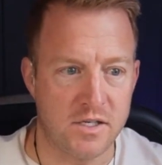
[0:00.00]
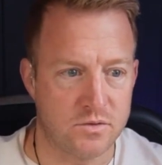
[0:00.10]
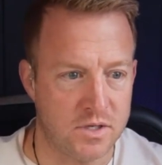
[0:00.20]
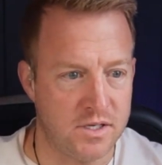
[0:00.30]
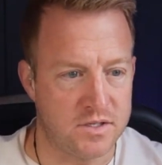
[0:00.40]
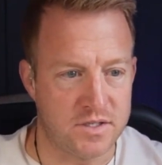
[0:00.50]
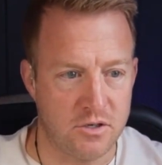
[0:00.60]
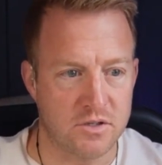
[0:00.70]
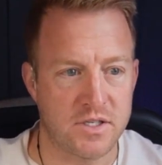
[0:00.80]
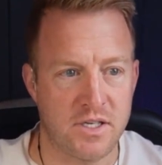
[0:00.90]
It's
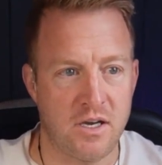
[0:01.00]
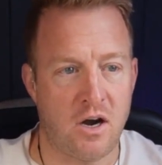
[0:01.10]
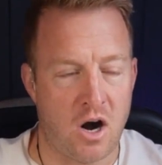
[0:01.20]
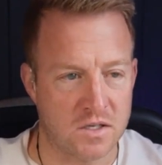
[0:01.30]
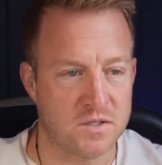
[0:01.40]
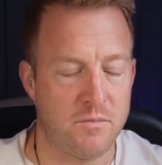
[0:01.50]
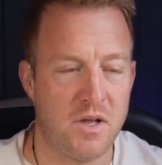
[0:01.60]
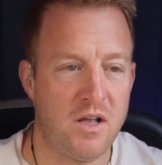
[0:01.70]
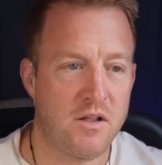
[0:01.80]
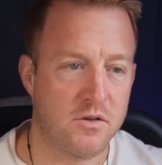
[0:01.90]
seriously awesome.